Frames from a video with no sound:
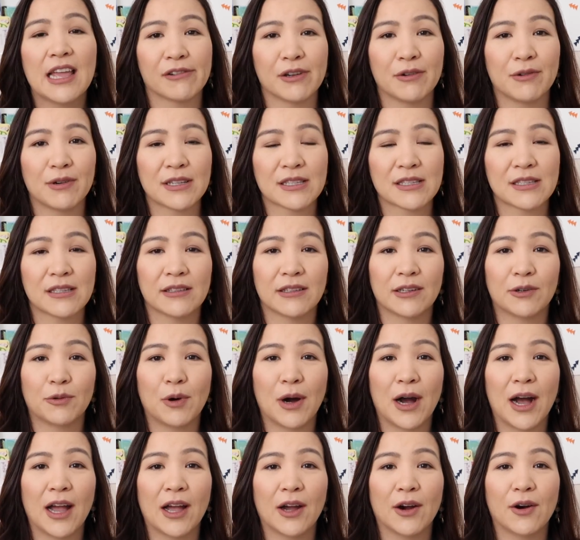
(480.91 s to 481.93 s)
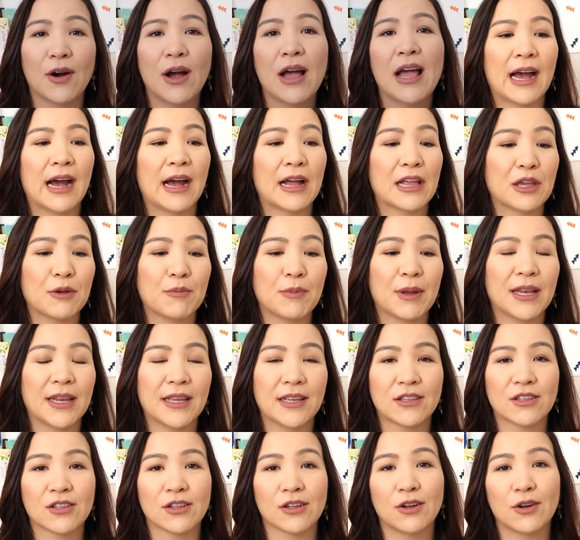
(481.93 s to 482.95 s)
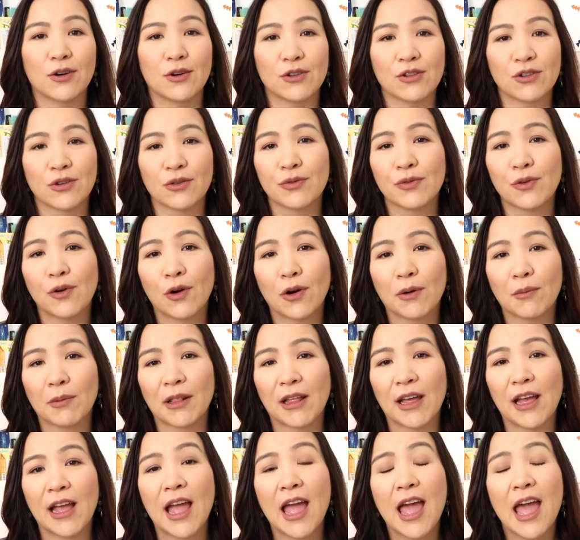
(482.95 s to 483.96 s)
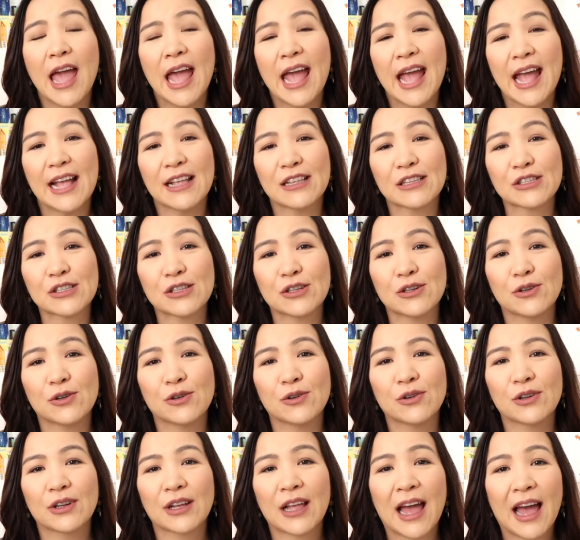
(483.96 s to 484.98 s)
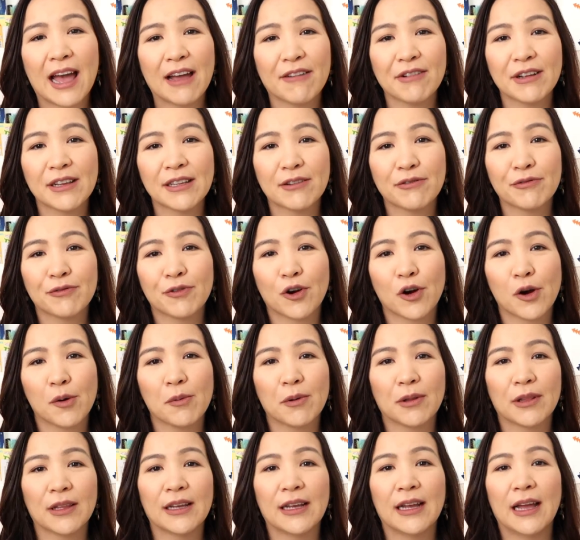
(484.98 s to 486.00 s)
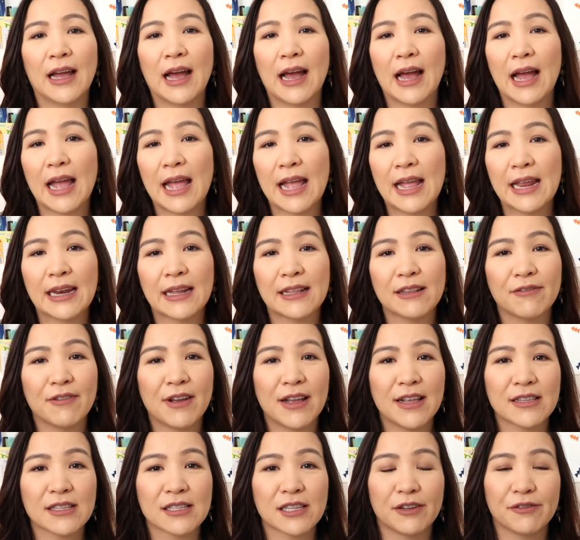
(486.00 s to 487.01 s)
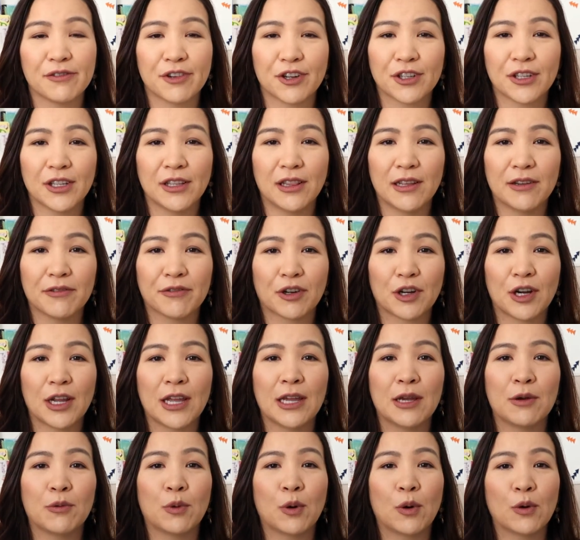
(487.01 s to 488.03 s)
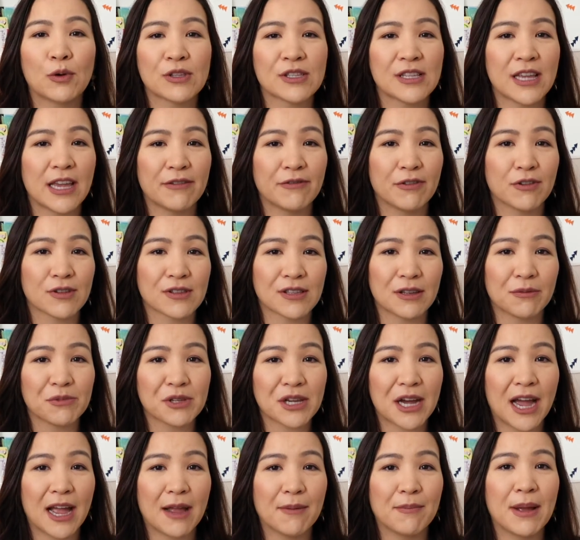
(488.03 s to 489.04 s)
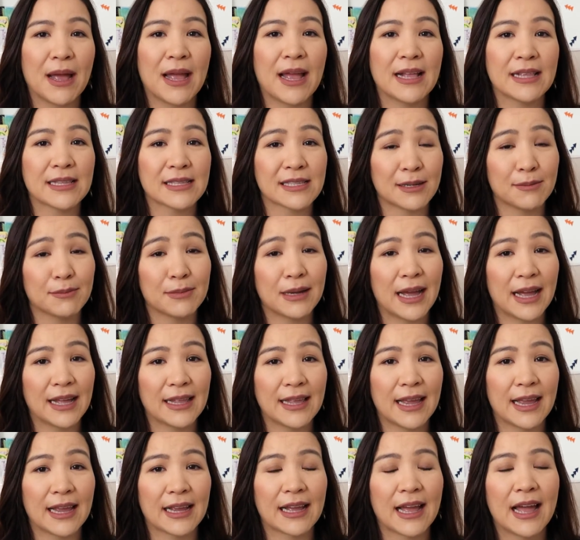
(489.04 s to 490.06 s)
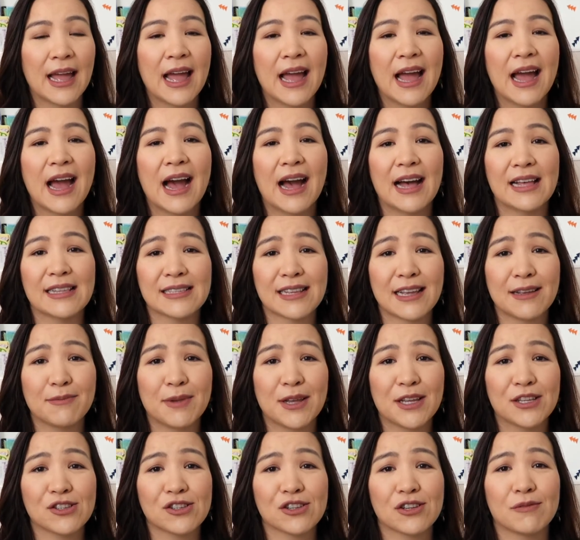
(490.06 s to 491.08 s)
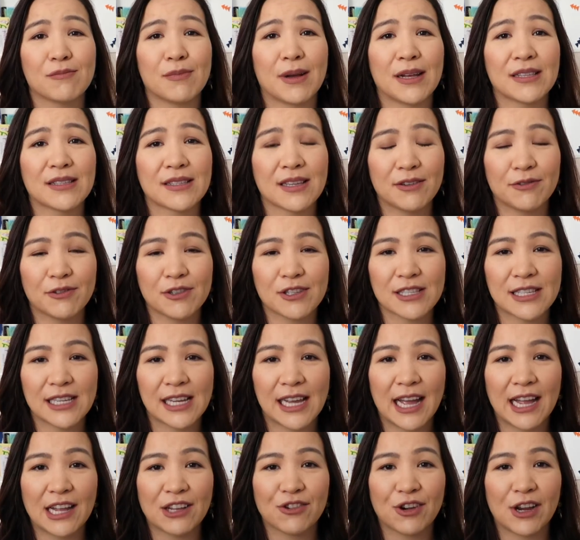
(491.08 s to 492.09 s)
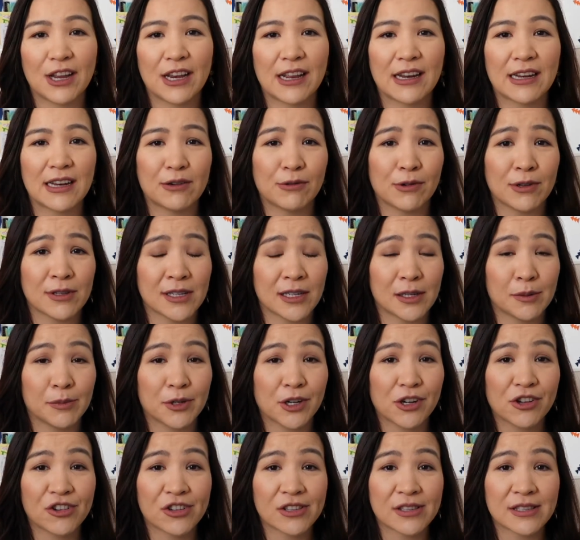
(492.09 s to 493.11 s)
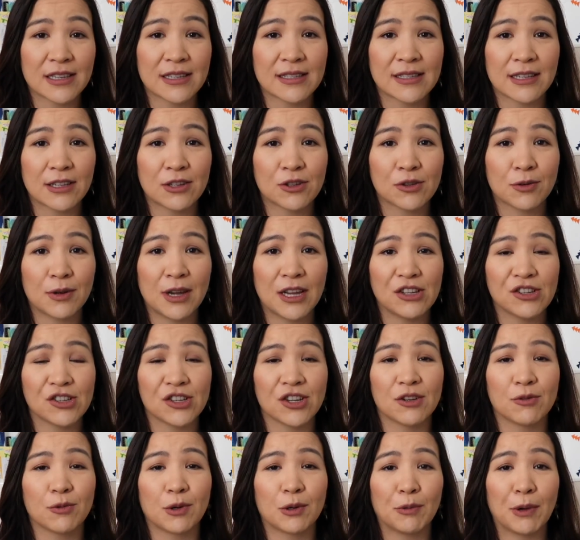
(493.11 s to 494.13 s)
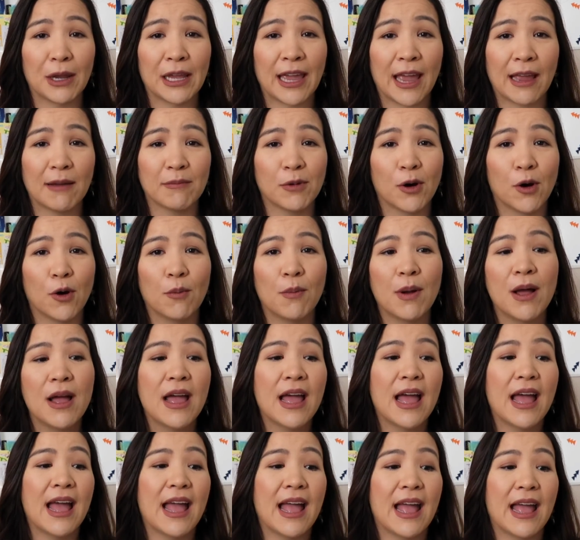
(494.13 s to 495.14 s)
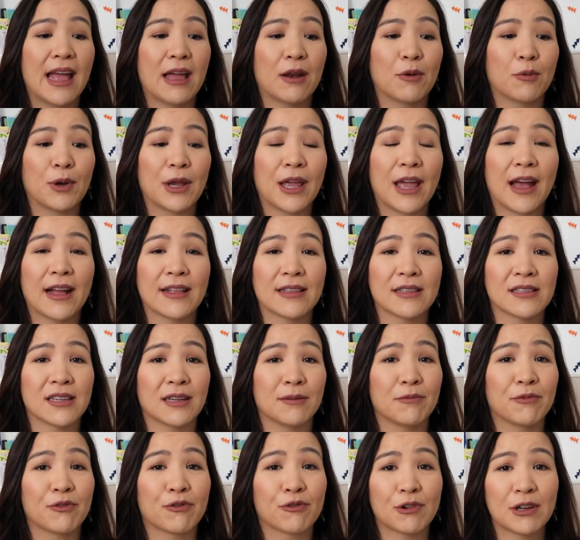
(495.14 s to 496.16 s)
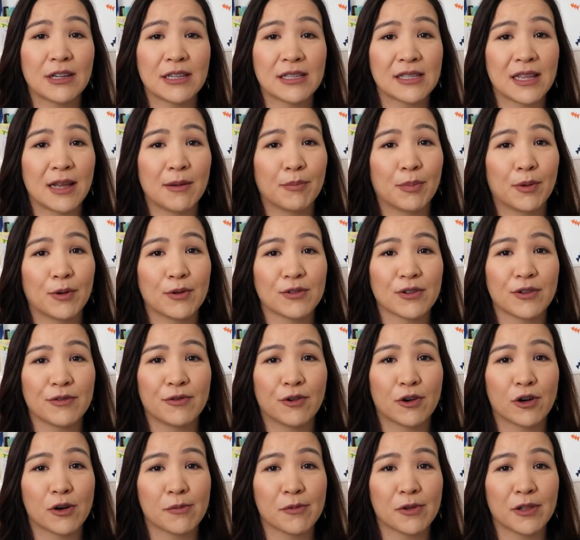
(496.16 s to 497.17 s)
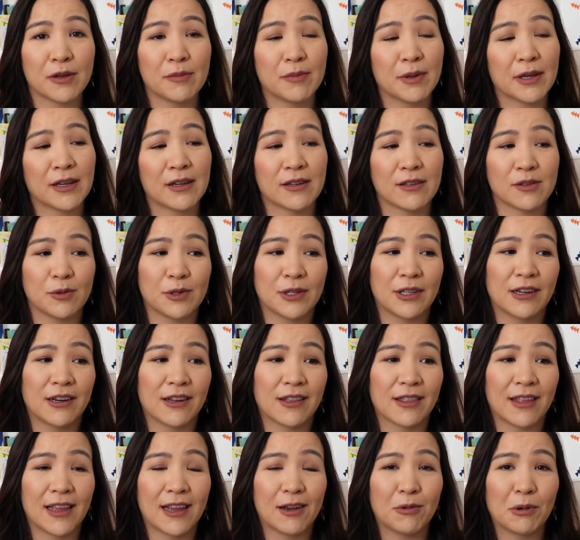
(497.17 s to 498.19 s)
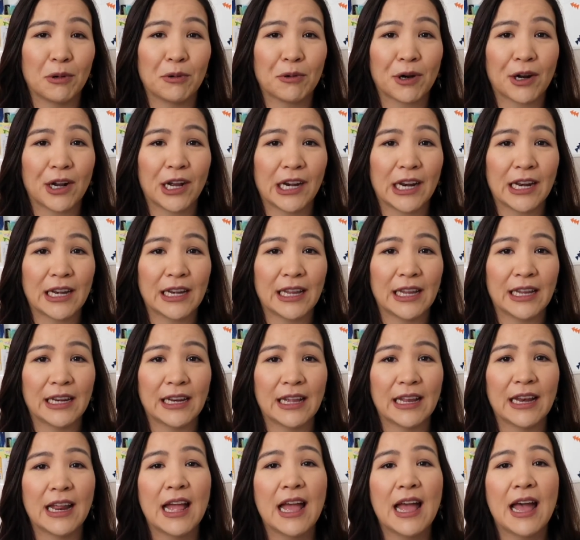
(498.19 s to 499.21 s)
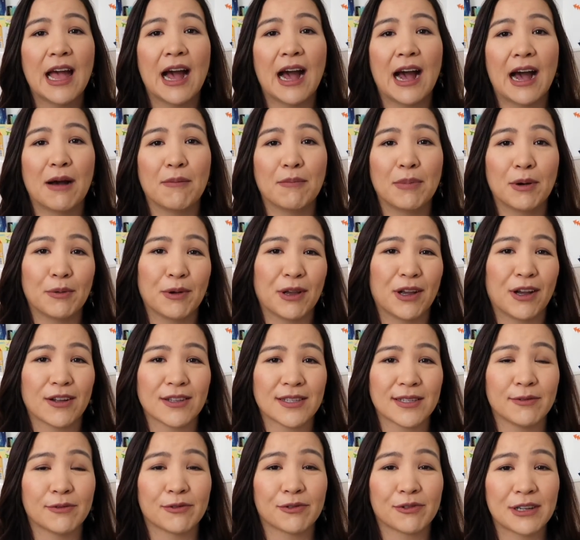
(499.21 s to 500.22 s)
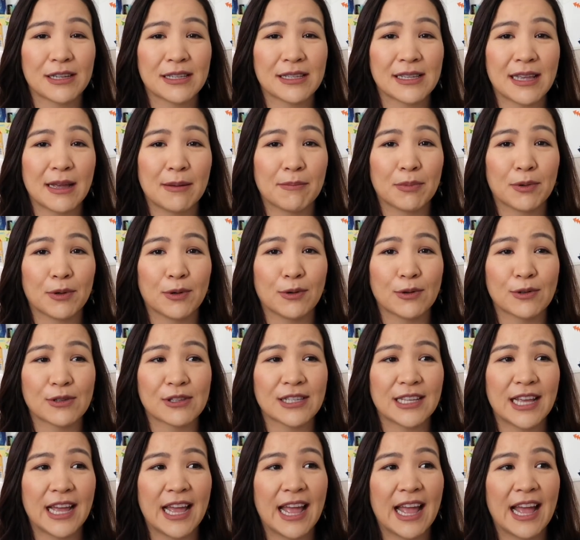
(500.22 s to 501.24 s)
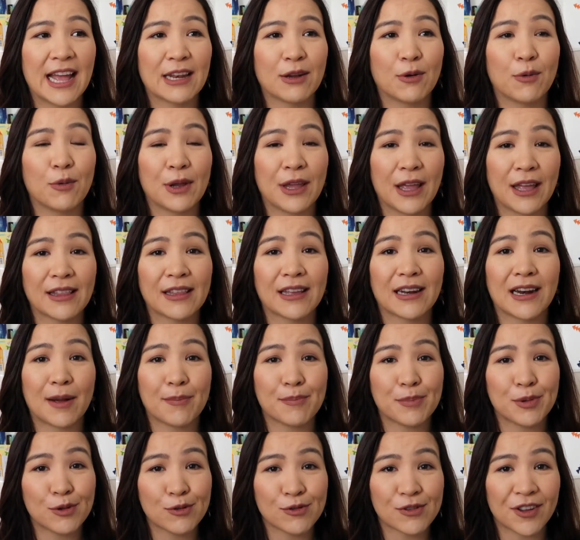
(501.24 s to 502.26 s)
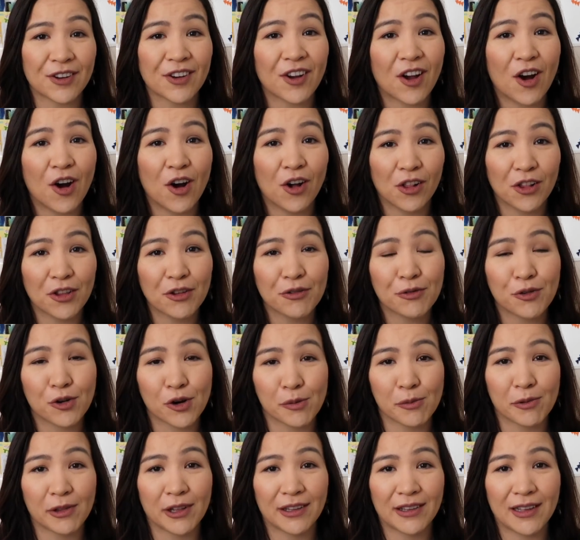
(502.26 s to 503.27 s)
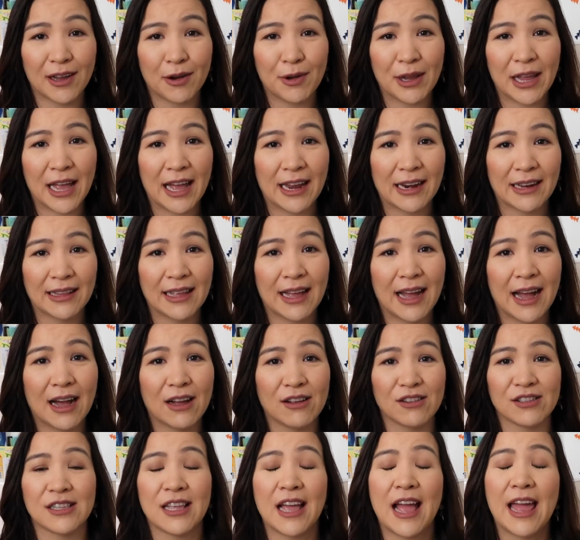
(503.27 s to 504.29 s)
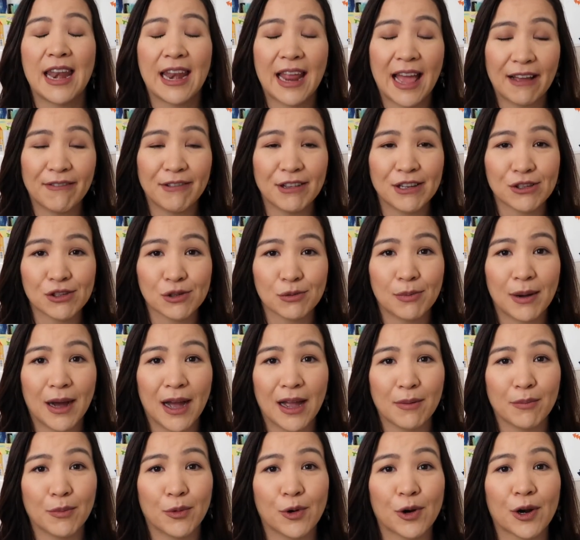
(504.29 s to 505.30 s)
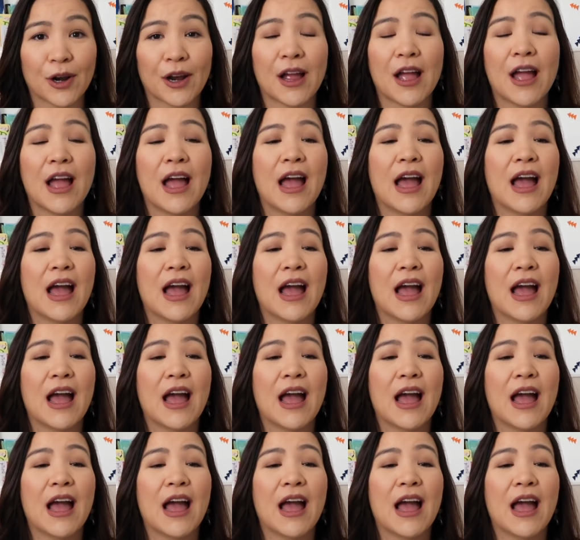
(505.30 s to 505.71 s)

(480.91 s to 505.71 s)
every once in a while, you may need to go to formula, and so having the formula in advance of your delivery will save you some time and some headache. As I mentioned, my son was dehydrated. It was an emergency situation when we came home, and we had some free samples of formula because we didn't think we were gonna need it, but we got some free samples, and we ended up using all the formula that we had at the house and having to buy more.